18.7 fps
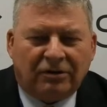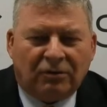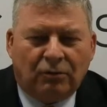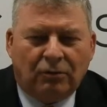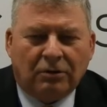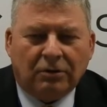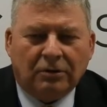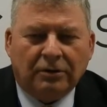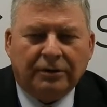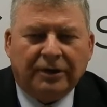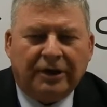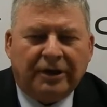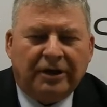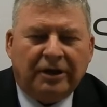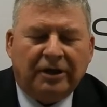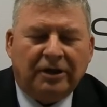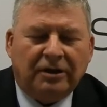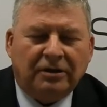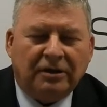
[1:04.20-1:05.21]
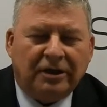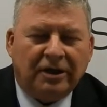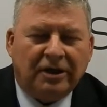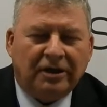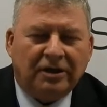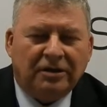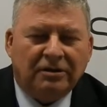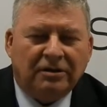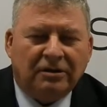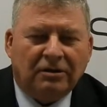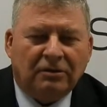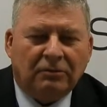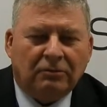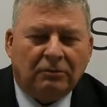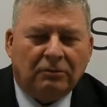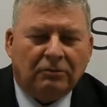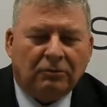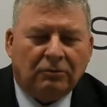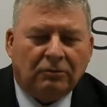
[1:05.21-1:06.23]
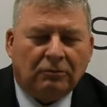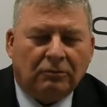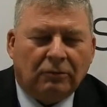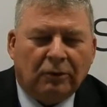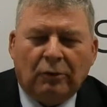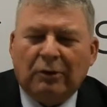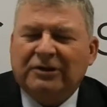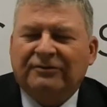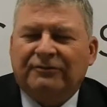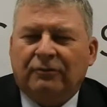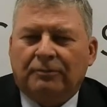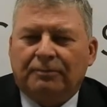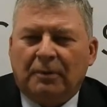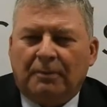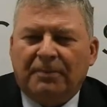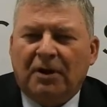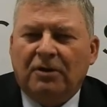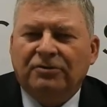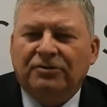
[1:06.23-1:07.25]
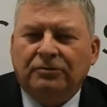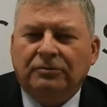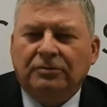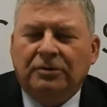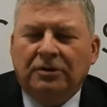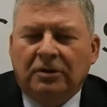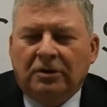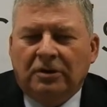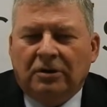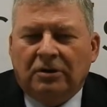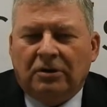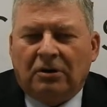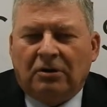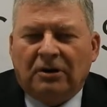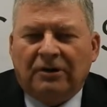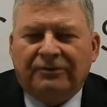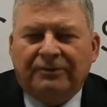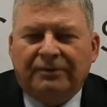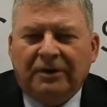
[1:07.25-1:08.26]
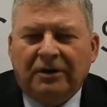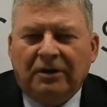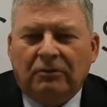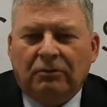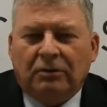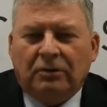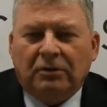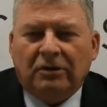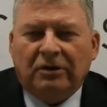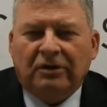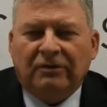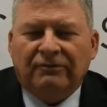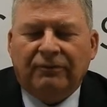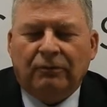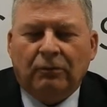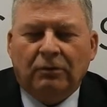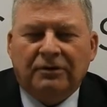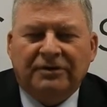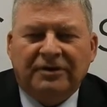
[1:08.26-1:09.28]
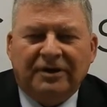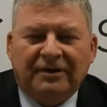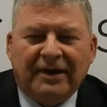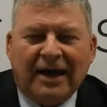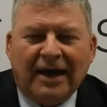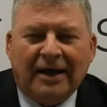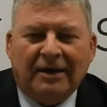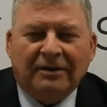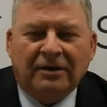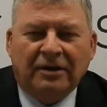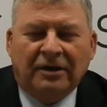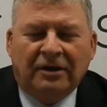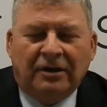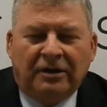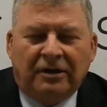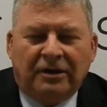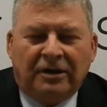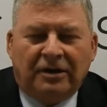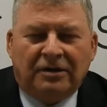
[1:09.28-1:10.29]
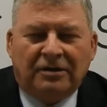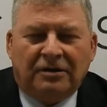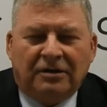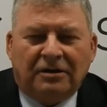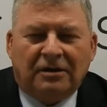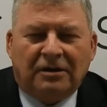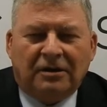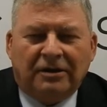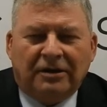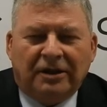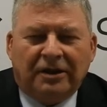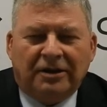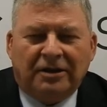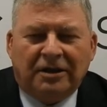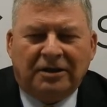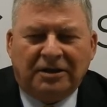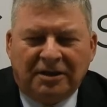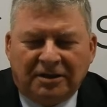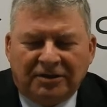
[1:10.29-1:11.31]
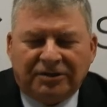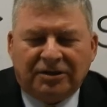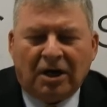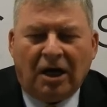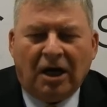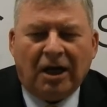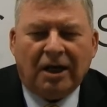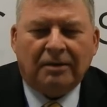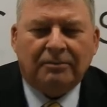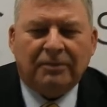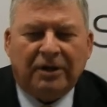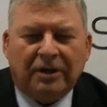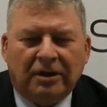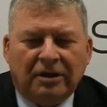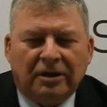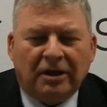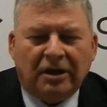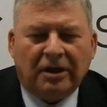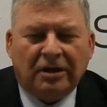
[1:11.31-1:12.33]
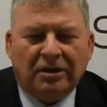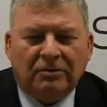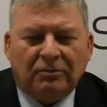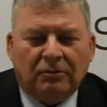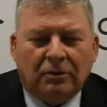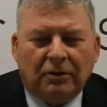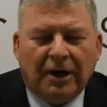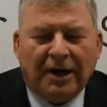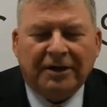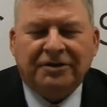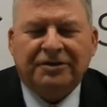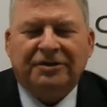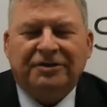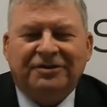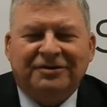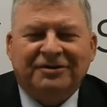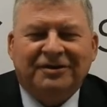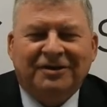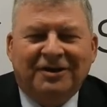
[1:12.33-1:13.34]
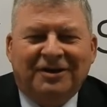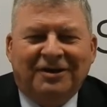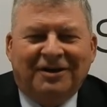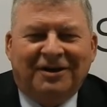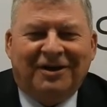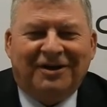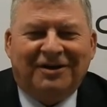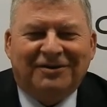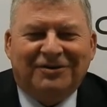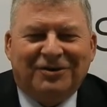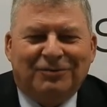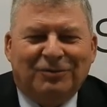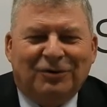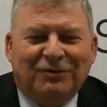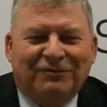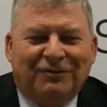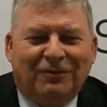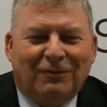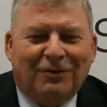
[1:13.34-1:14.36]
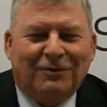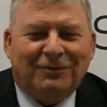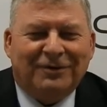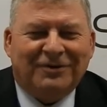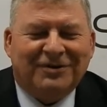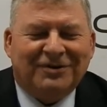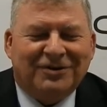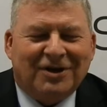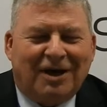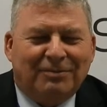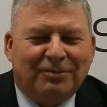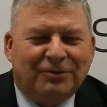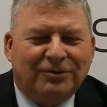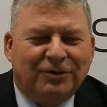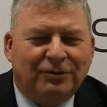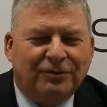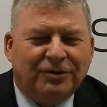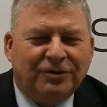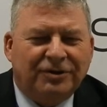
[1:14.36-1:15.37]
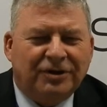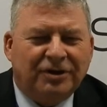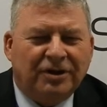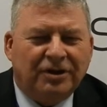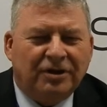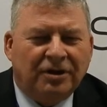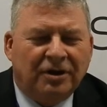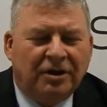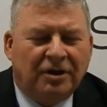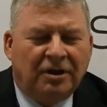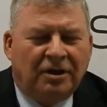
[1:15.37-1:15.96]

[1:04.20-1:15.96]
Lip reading: the corner, and a request for proposal, an RFP. We're looking forward to that in India's time, and we're anxious to move forward with this opportunity.